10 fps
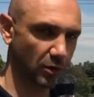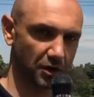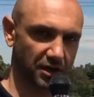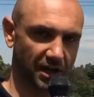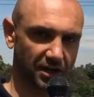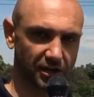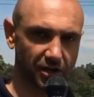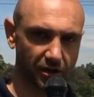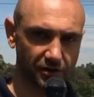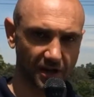Well, you need to
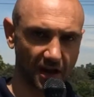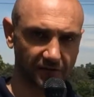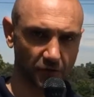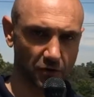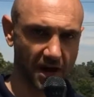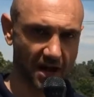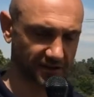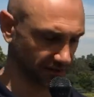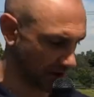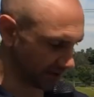use a
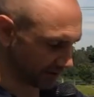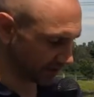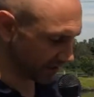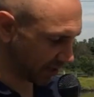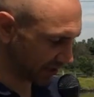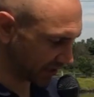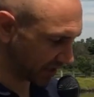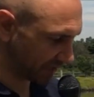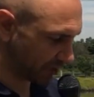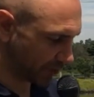forecast site that's going to
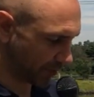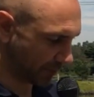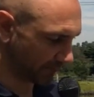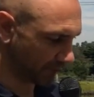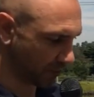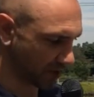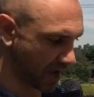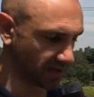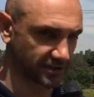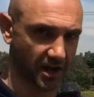give you BOM
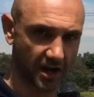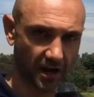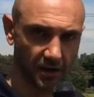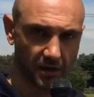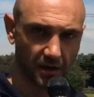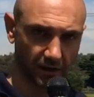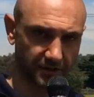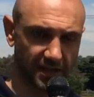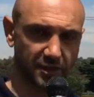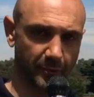forecast data,
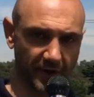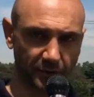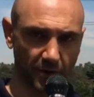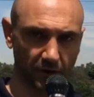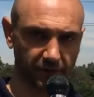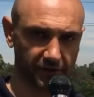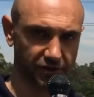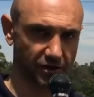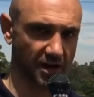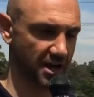because that's the best model for
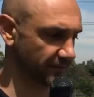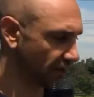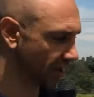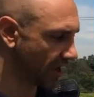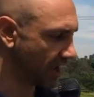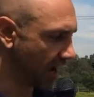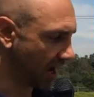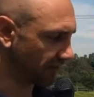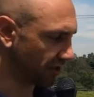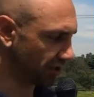Australia.
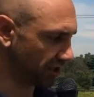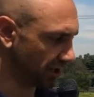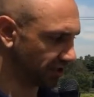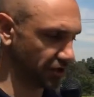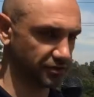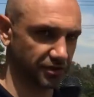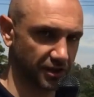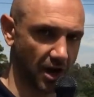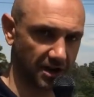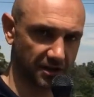And then you need to use a
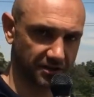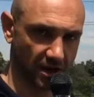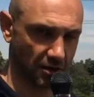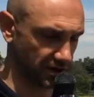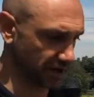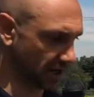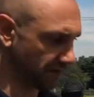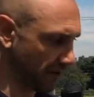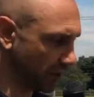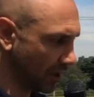site that's going to
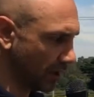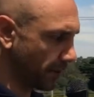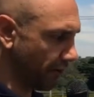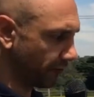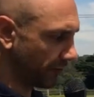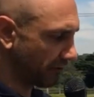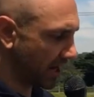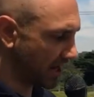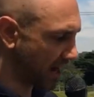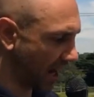give you both
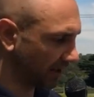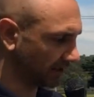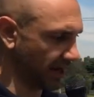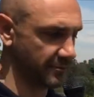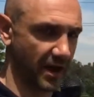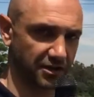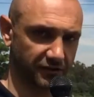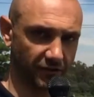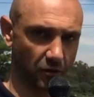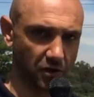marine and
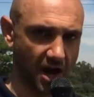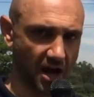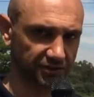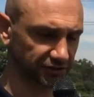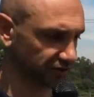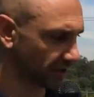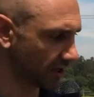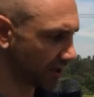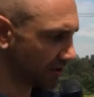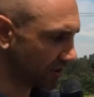land-based forecasts.
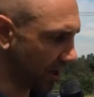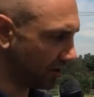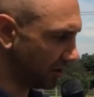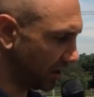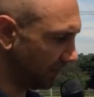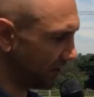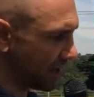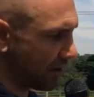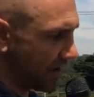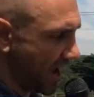So if you're
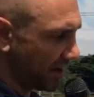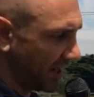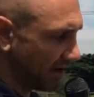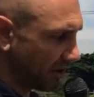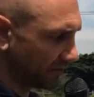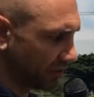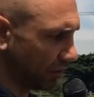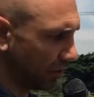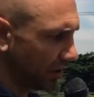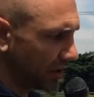going out here
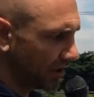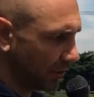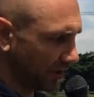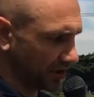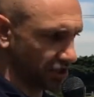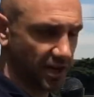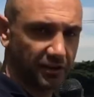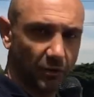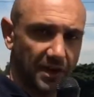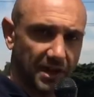offshore, you want to
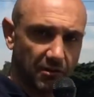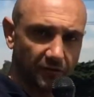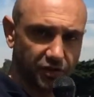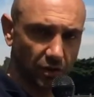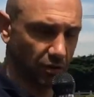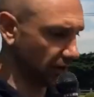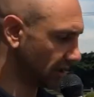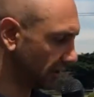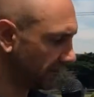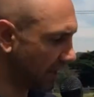check the weather offshore.
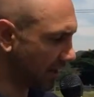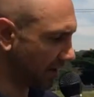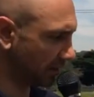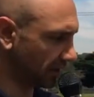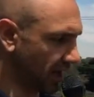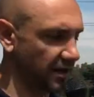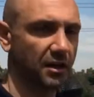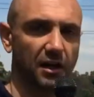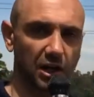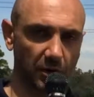If you're going on land,
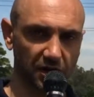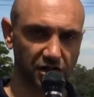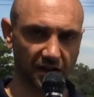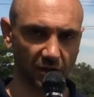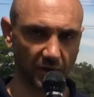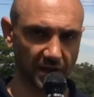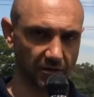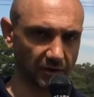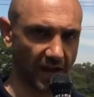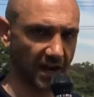you want to check the weather
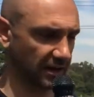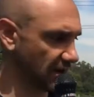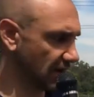on land.